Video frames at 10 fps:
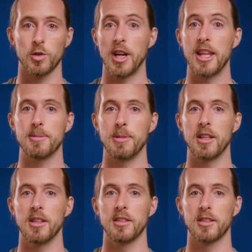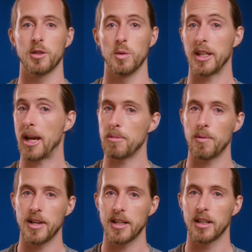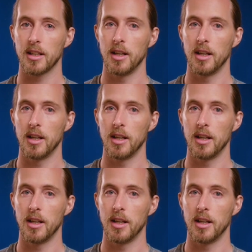transmitters to a camera rig,